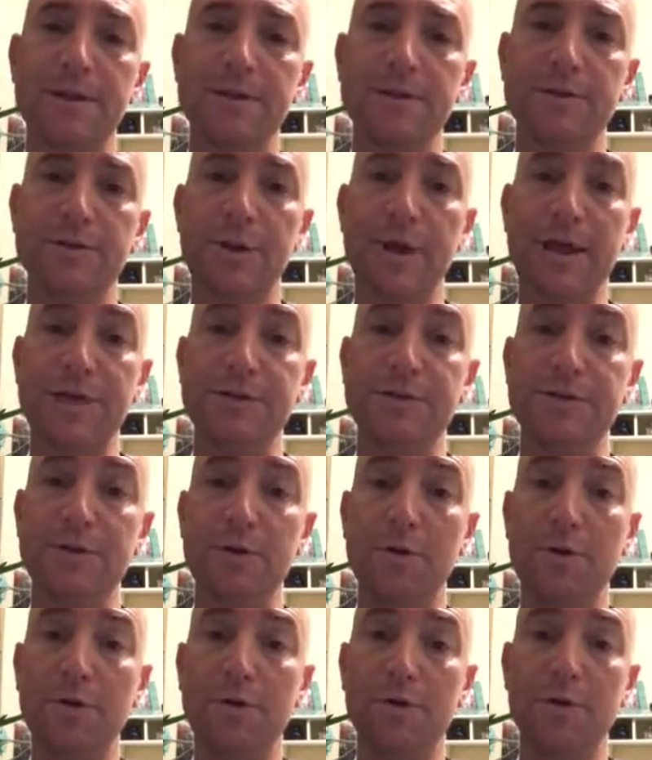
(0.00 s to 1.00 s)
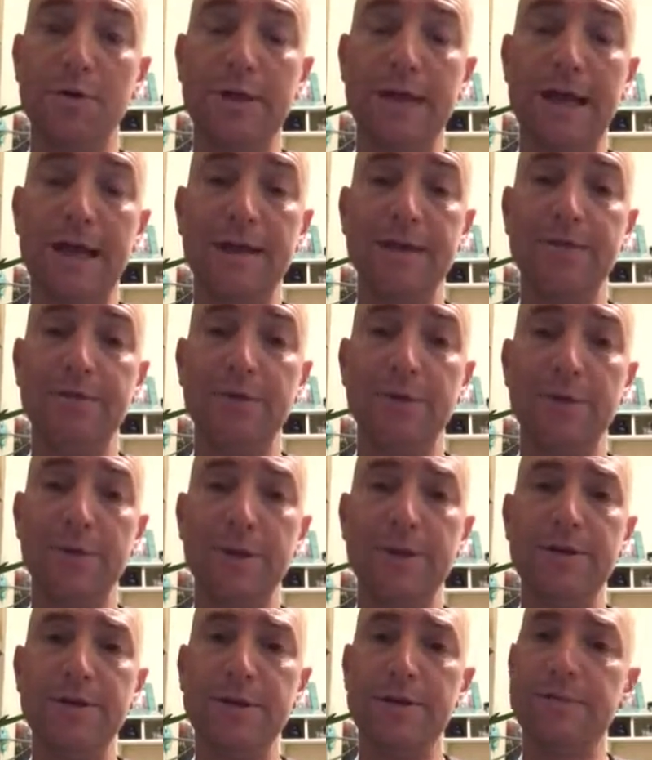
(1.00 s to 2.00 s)
So as you go through the end of your
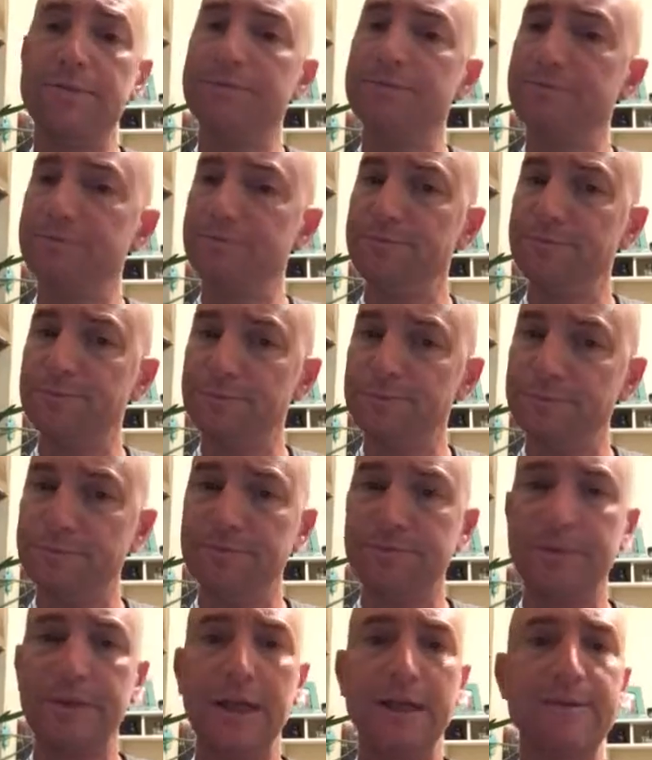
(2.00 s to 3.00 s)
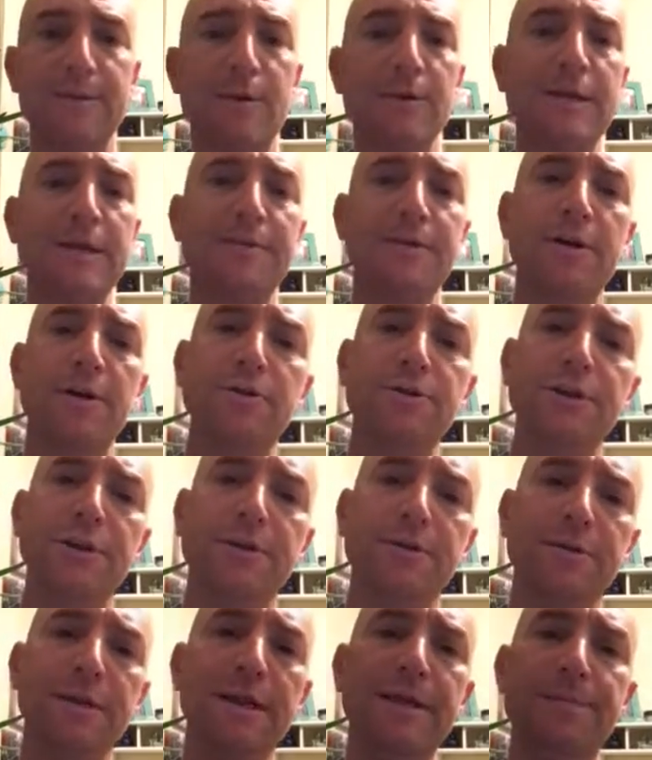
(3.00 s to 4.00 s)
week, you can think about what type of
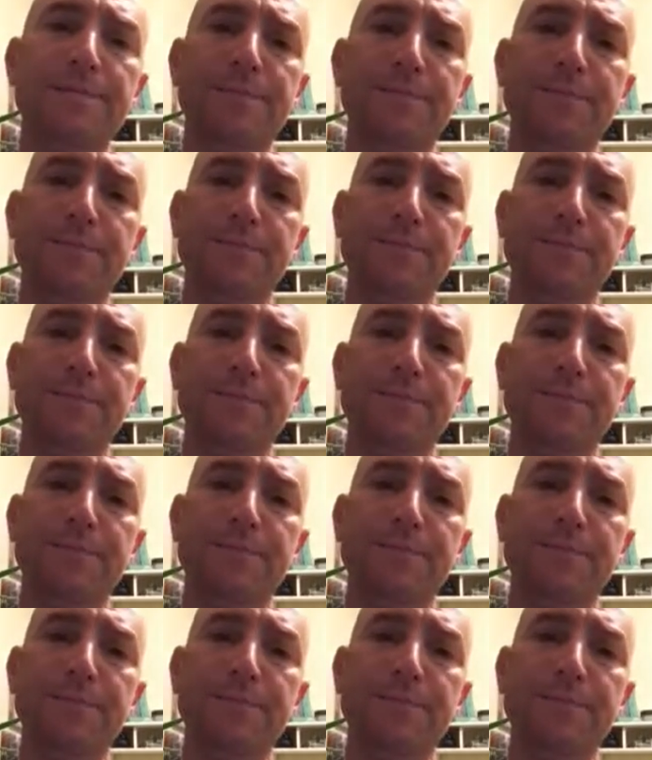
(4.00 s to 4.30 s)
coaching you need.